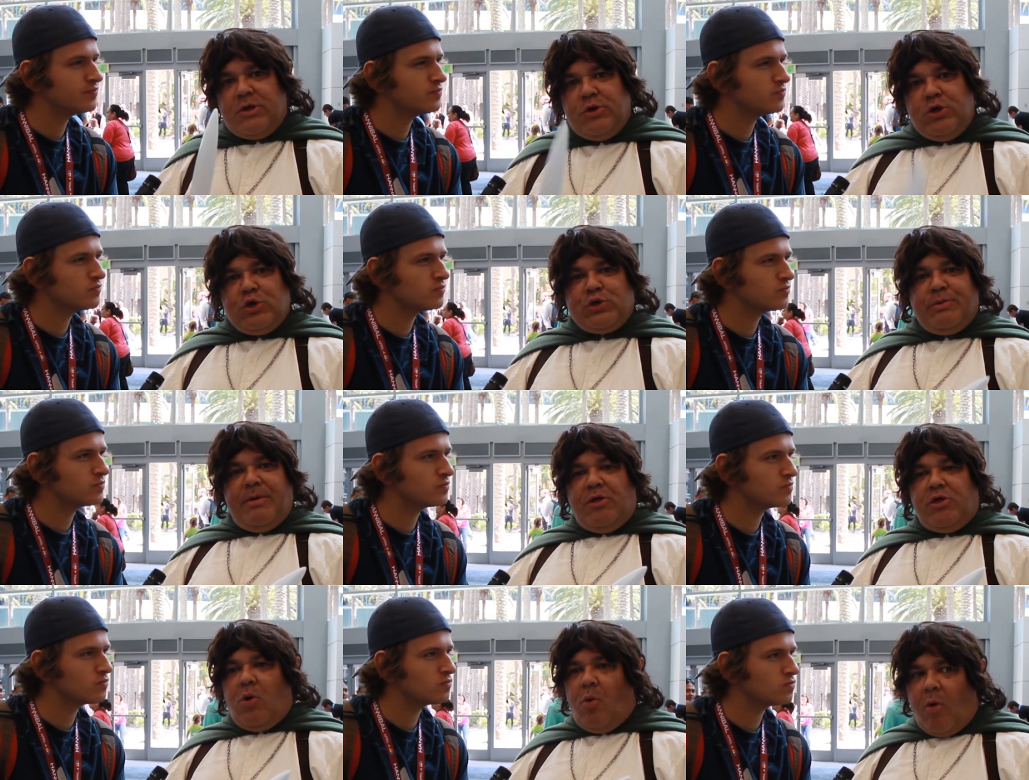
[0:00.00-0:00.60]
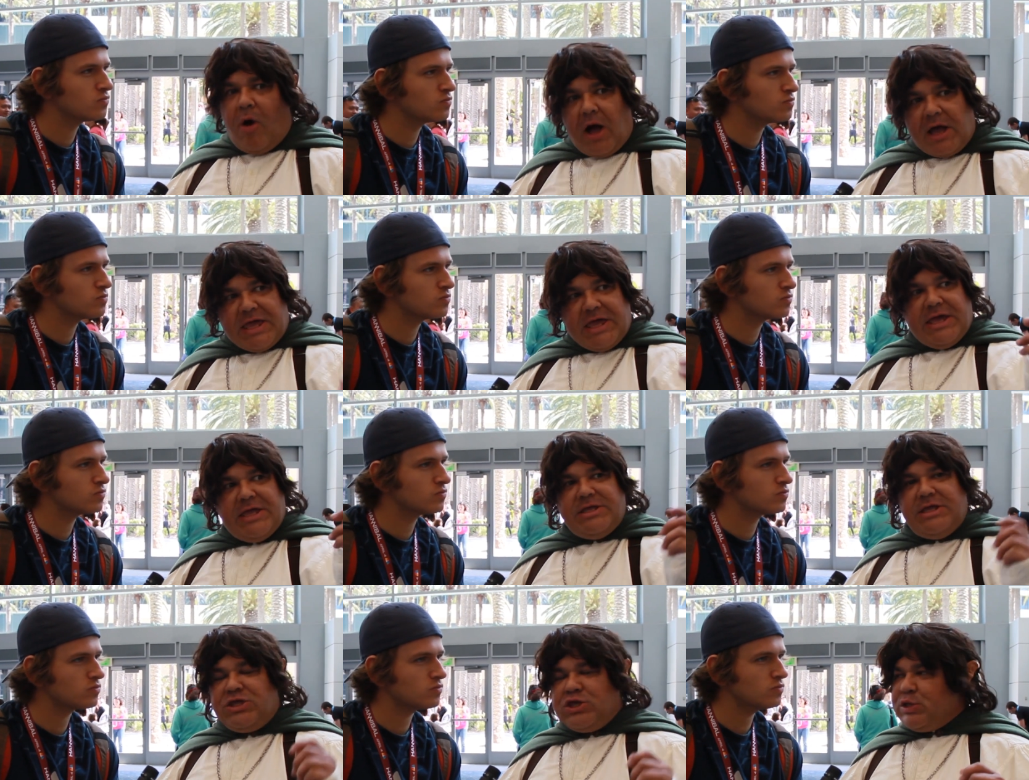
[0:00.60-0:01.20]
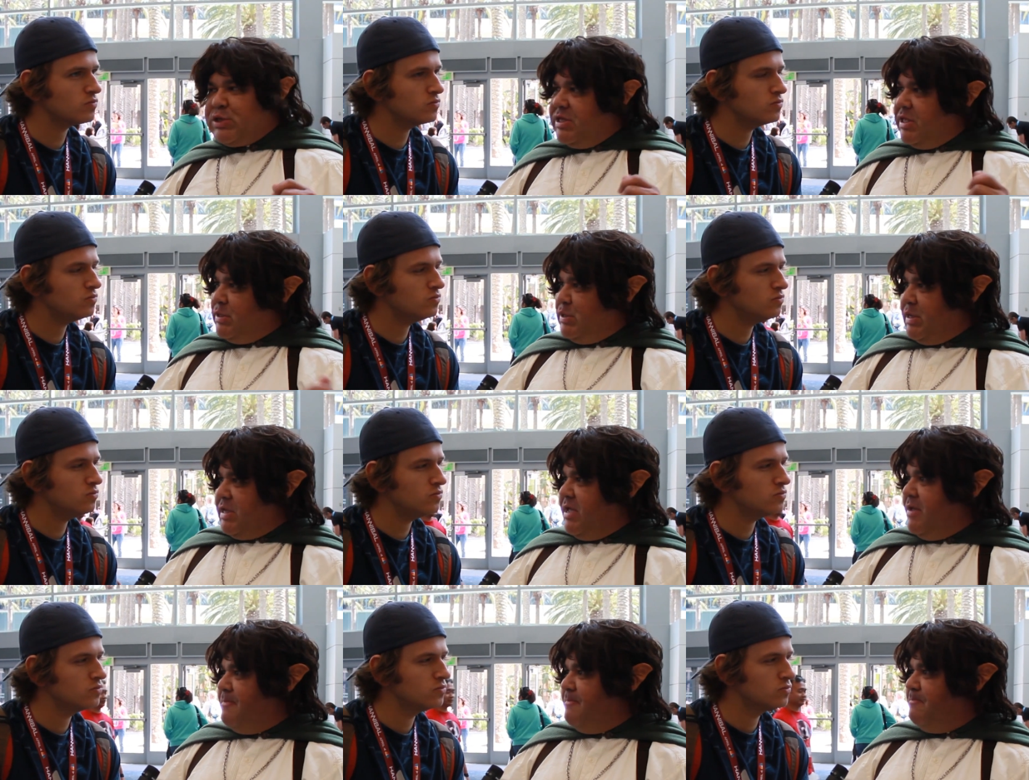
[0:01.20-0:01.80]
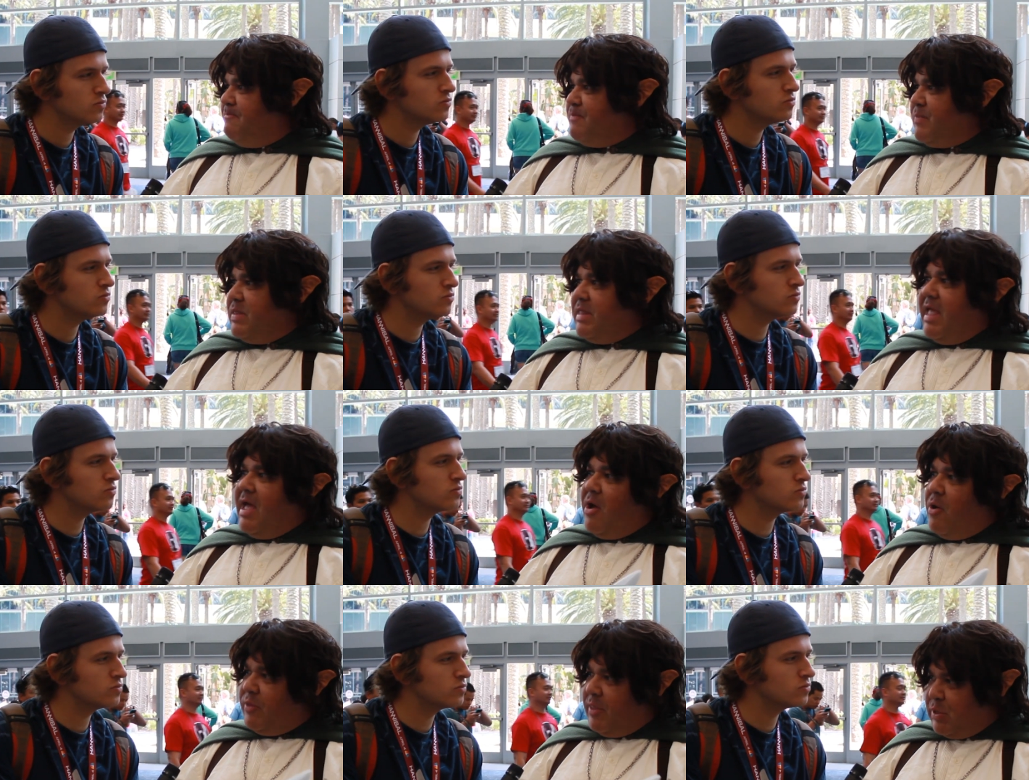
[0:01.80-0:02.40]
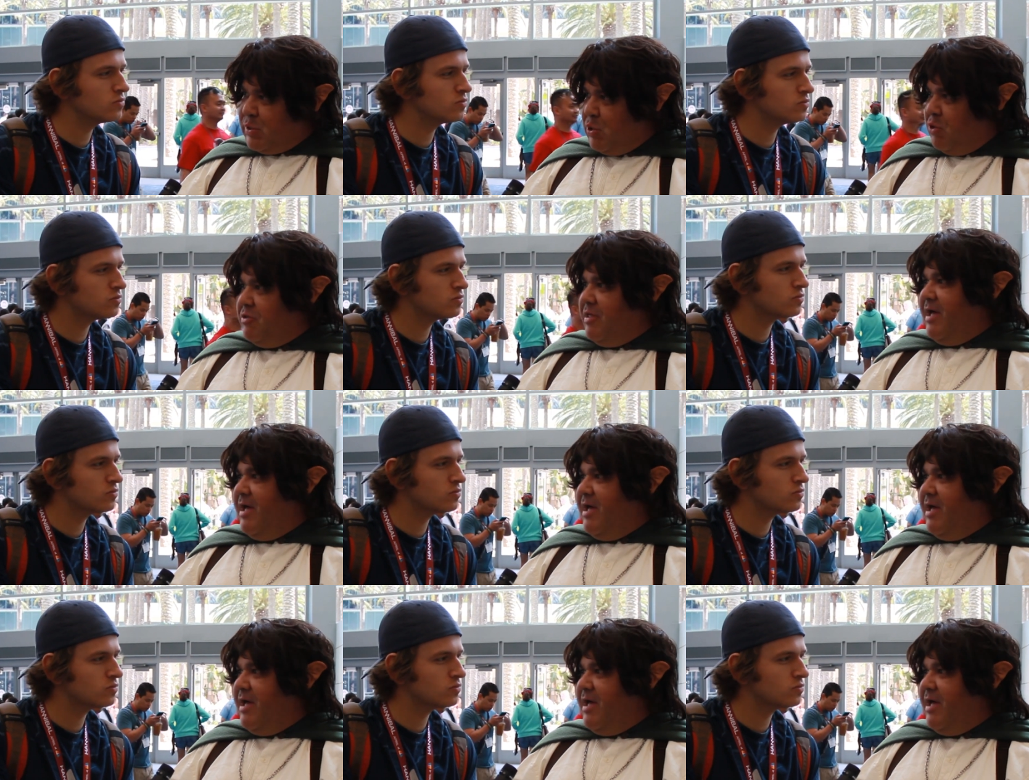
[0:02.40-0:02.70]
Speaker 1: You used to be able to walk in and just get a ticket. Now mm -hmm. they sold